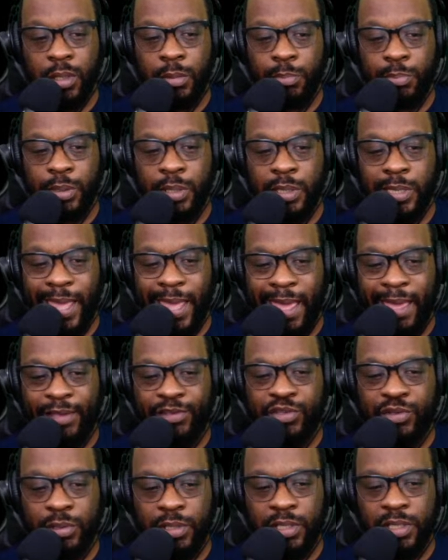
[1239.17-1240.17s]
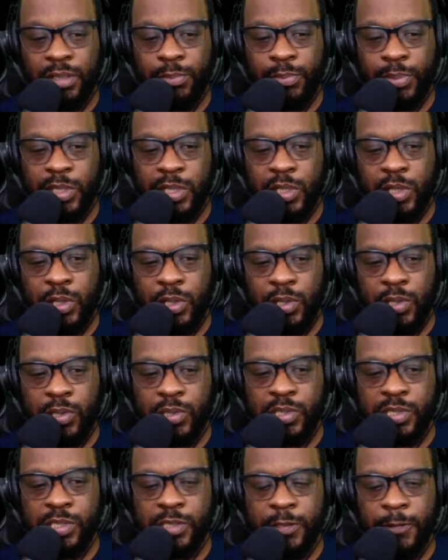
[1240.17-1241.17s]
but actually
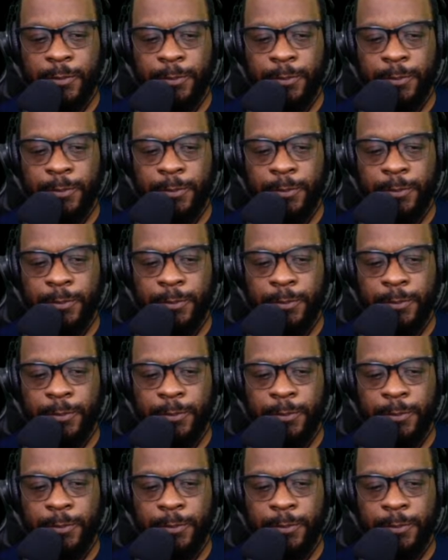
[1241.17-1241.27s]
because